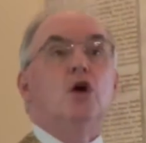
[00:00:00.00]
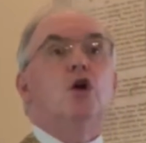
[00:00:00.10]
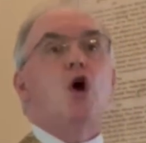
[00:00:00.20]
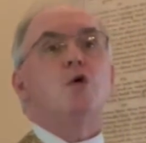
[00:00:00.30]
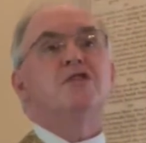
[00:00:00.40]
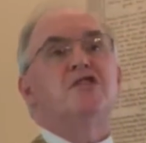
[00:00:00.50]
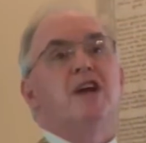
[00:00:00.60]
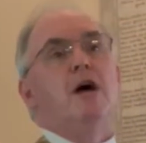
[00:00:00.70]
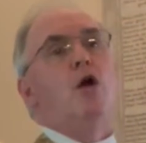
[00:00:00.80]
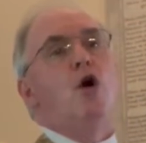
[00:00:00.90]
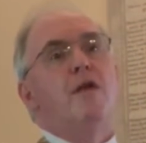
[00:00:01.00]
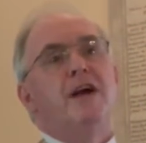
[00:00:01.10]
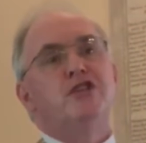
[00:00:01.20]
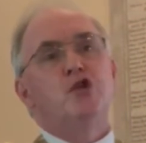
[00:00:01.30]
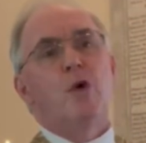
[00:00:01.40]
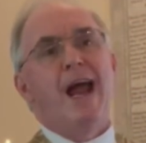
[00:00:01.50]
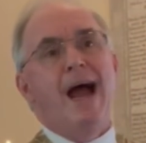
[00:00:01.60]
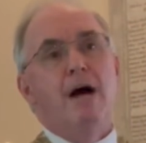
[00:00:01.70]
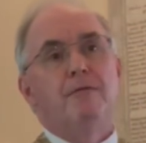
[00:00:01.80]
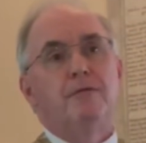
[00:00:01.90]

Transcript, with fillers: Go sell all that you have.